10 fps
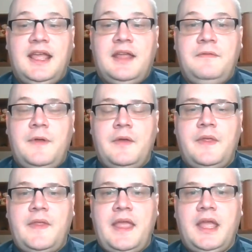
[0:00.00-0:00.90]
and found
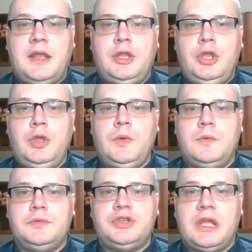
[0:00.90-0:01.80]
that they had
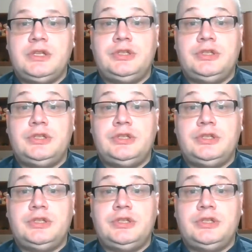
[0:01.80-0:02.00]
huge,